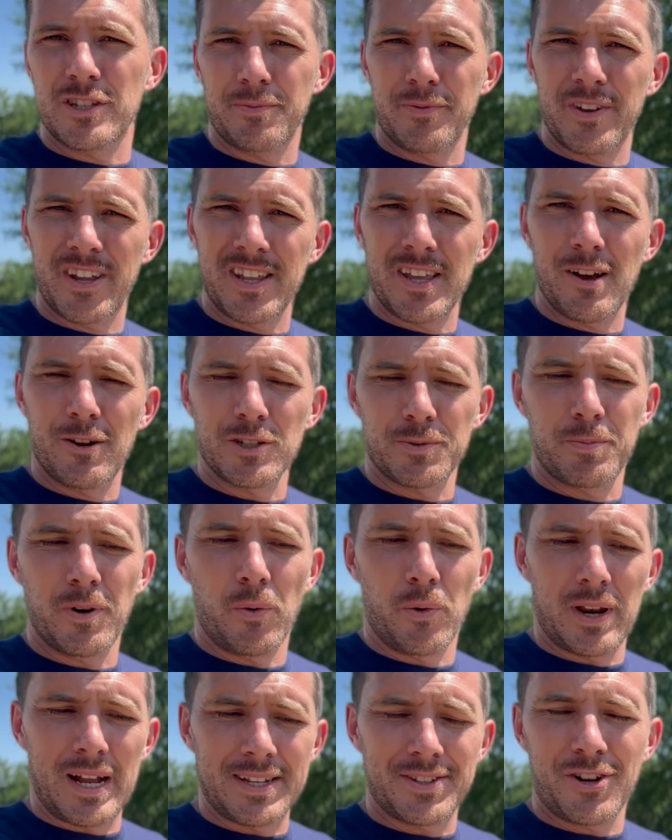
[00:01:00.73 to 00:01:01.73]
videos, but
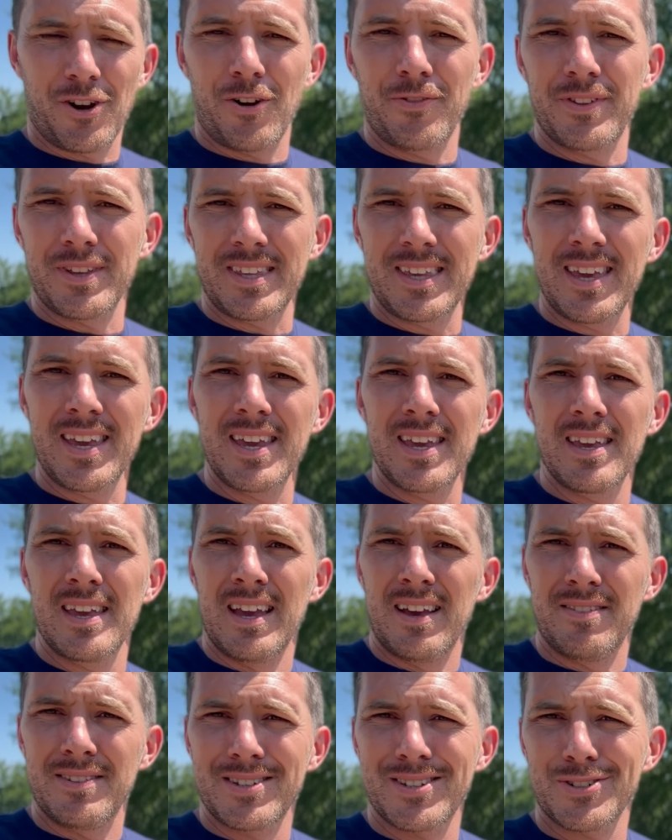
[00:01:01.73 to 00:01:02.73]
when I turn the key,
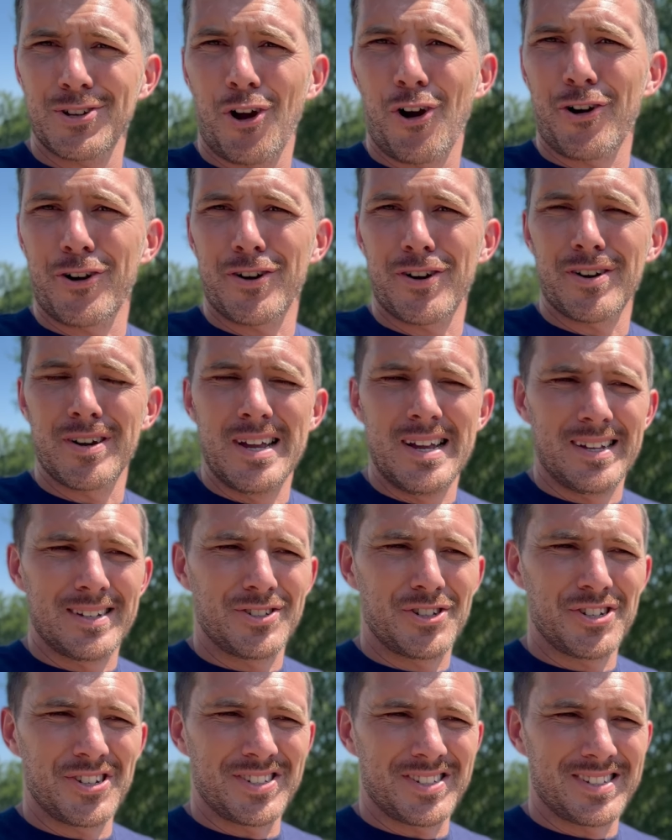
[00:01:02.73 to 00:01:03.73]
the starter
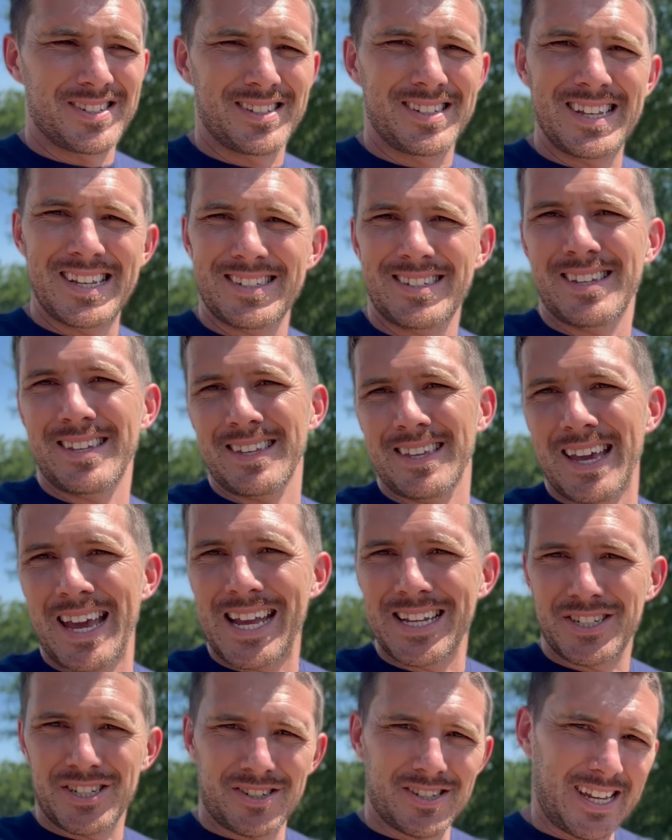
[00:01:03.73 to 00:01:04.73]
just
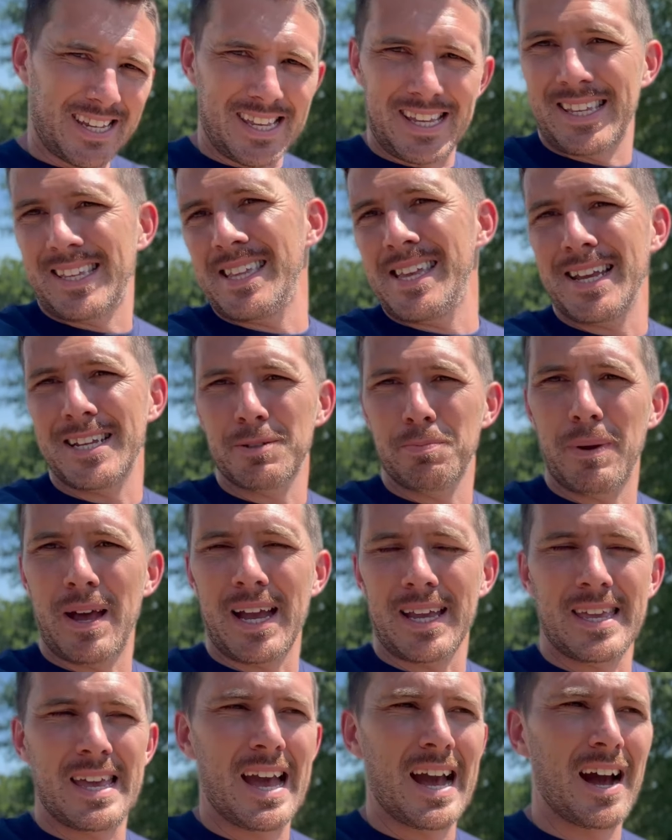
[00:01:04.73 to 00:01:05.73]
disengages, like it kicks
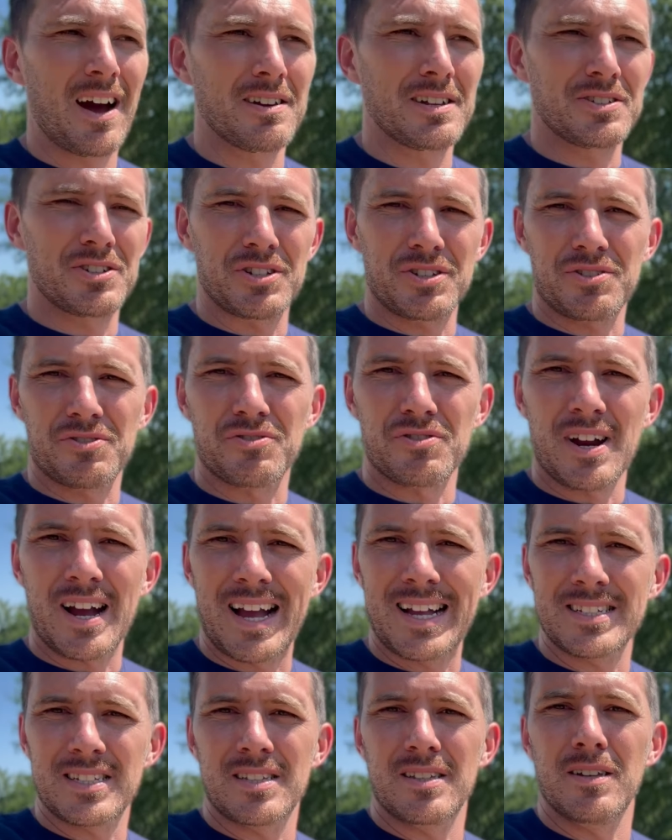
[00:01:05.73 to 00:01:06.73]
back out. It just
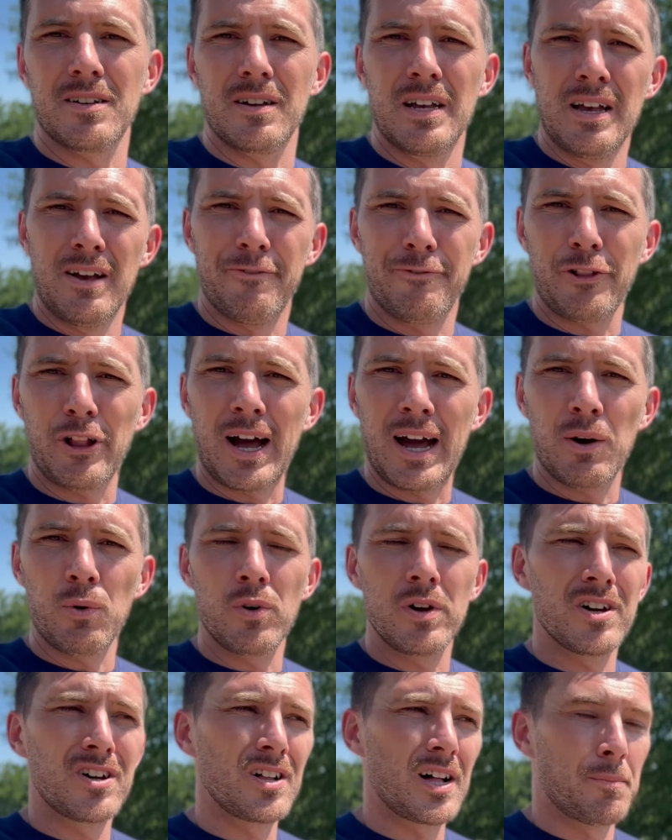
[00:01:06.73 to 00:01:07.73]
grinds the
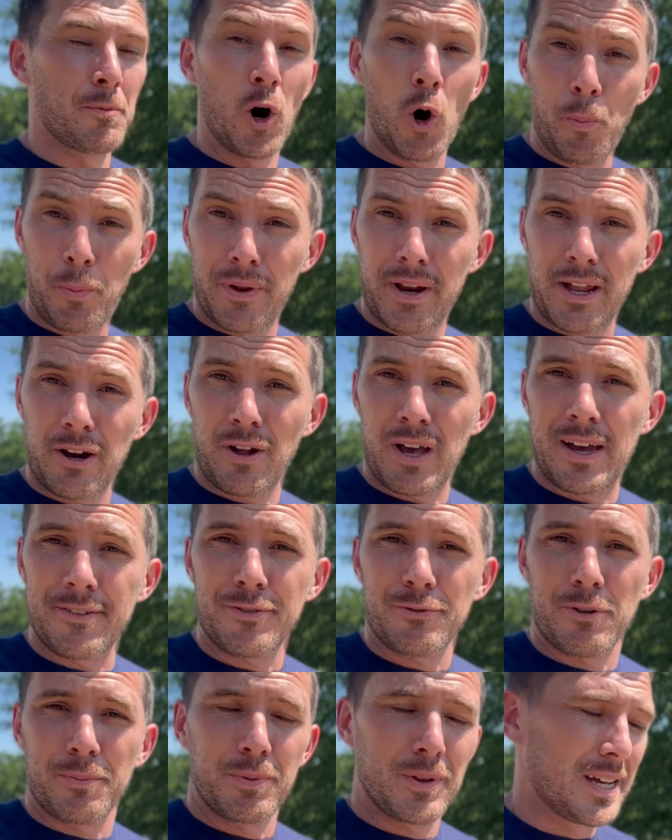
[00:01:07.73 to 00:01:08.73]
flywheel. I'm hoping I don't have
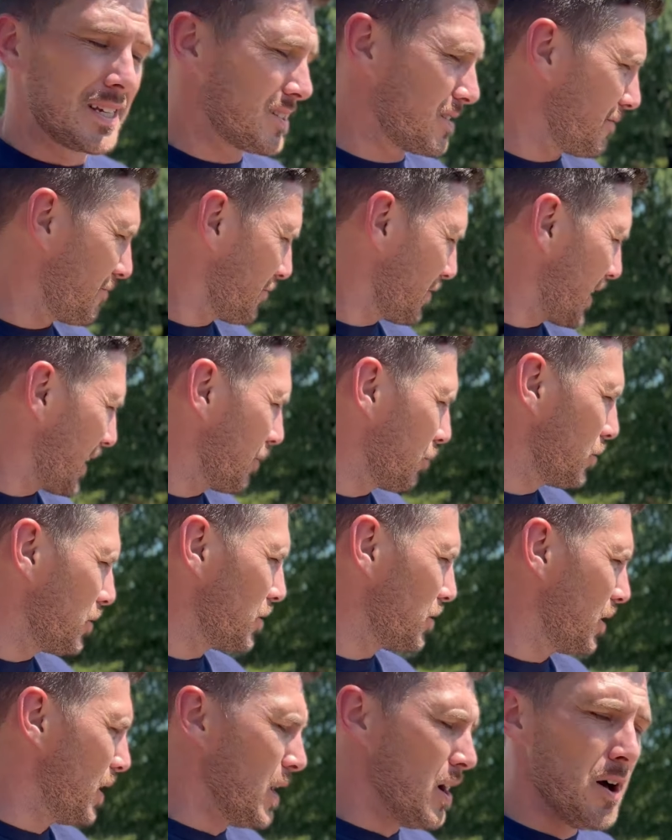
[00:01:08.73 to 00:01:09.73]
to replace the
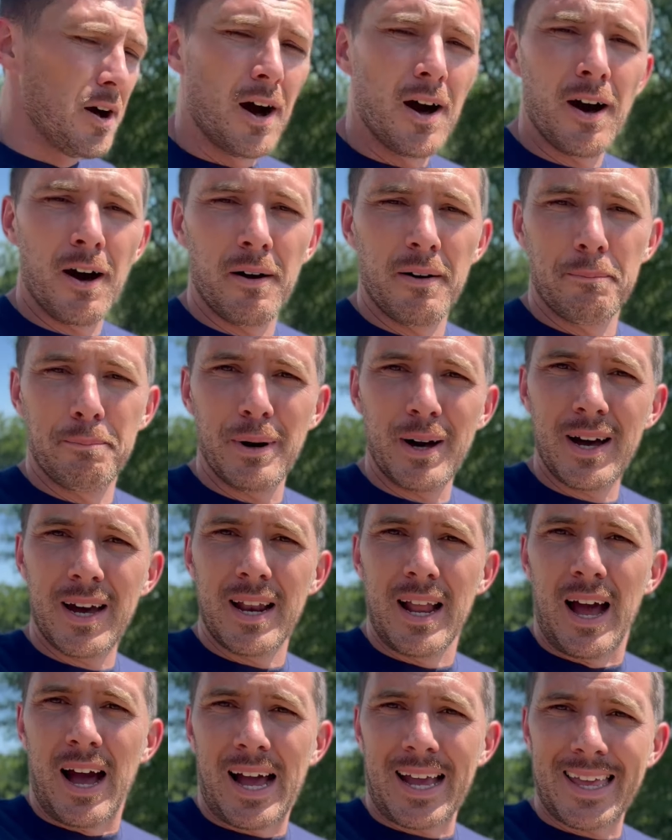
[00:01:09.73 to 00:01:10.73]
flywheel. But
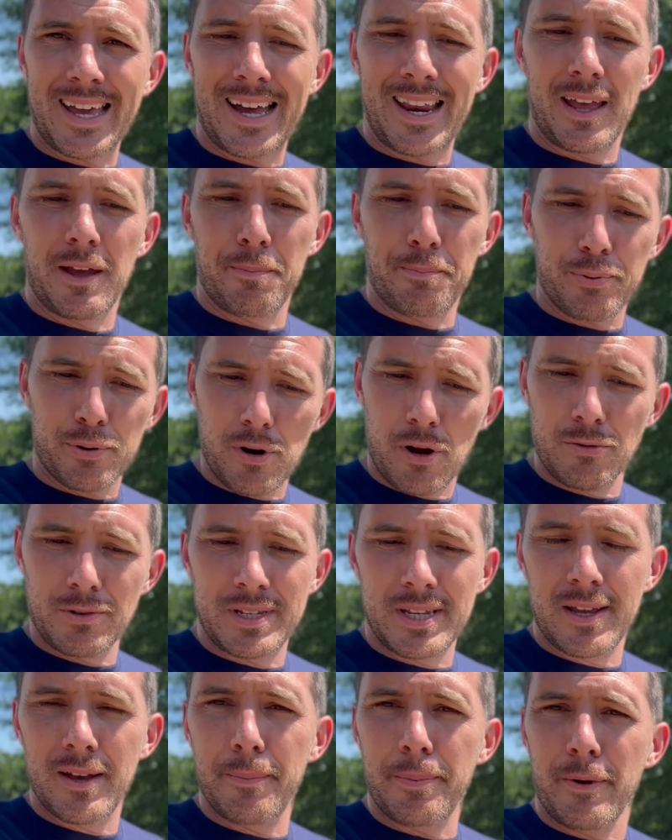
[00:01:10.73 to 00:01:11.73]
I got a pro
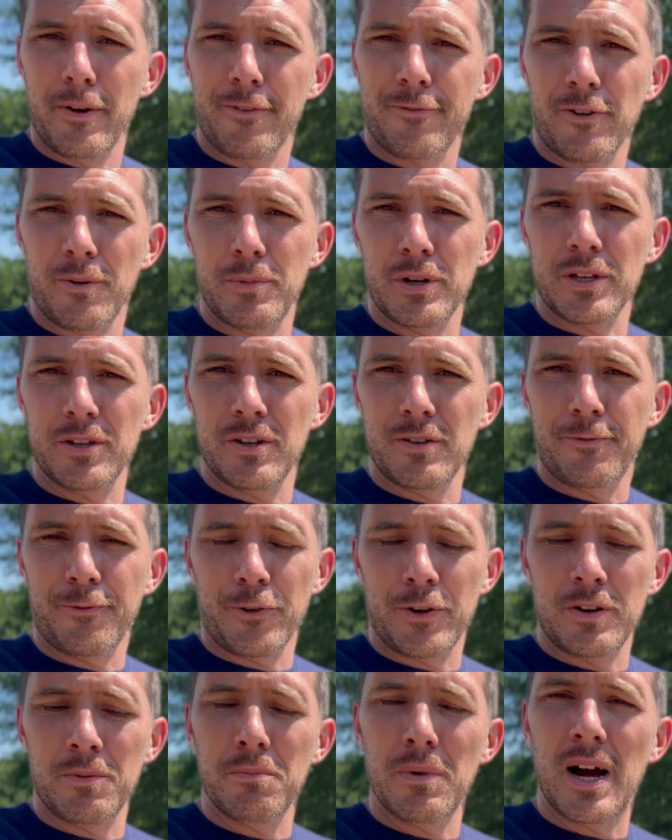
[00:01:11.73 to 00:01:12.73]
tip from a good
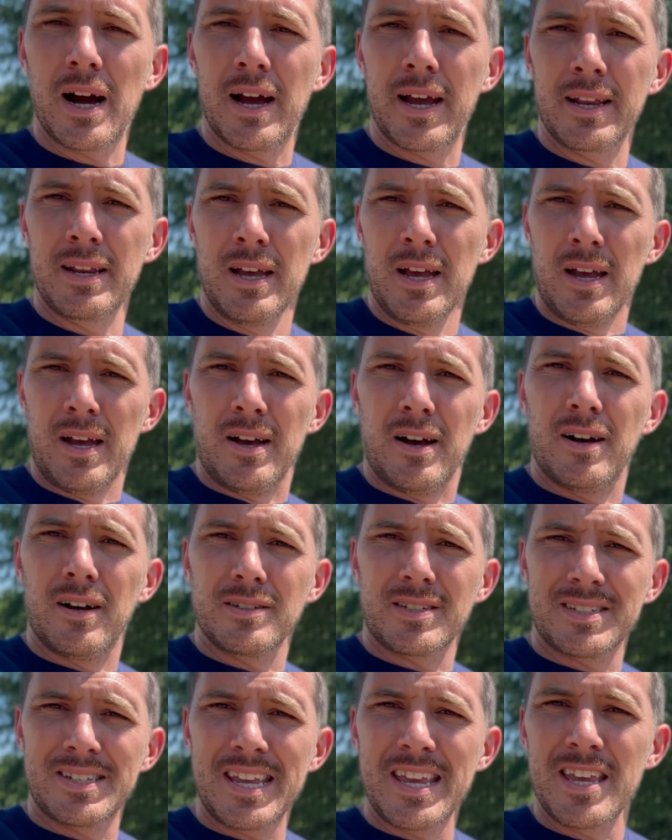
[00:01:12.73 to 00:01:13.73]
friend of mine,
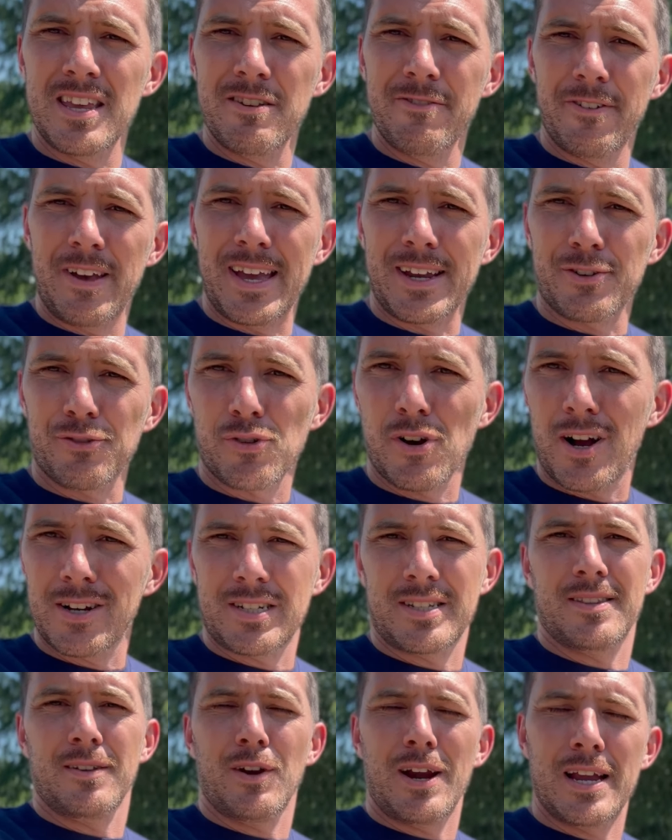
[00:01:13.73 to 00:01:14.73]
Steve at Cross
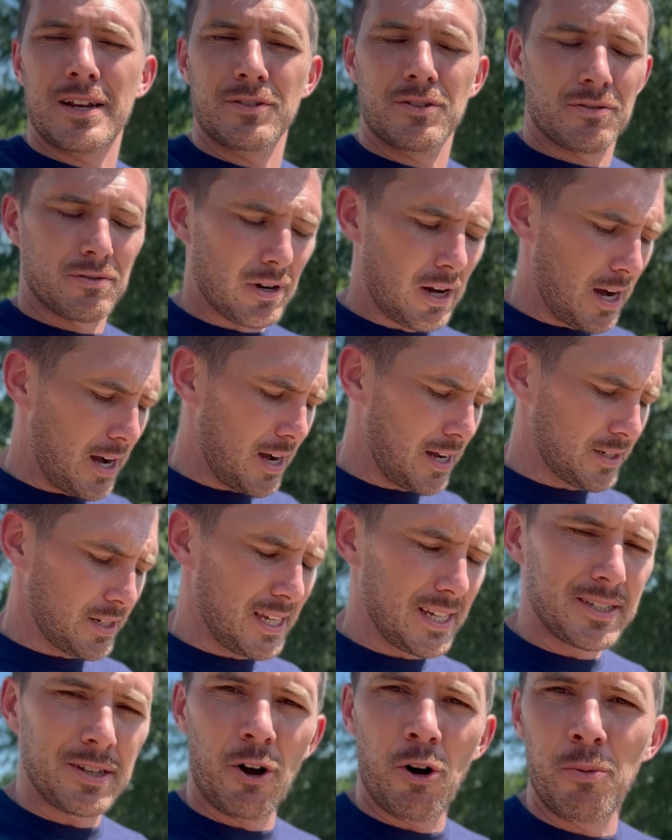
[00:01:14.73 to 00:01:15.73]
Thread Garage.
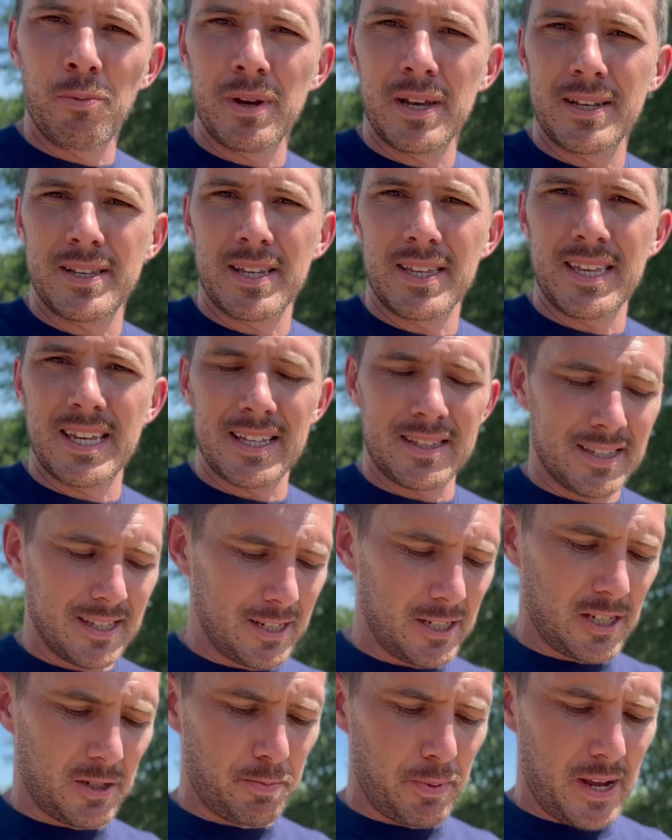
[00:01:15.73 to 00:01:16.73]
He told me to get
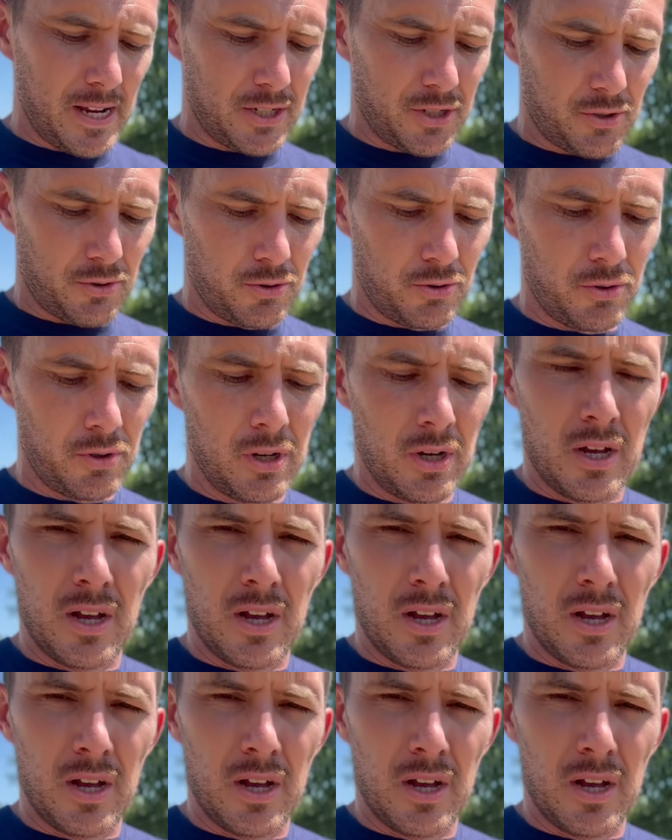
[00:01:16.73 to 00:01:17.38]
these special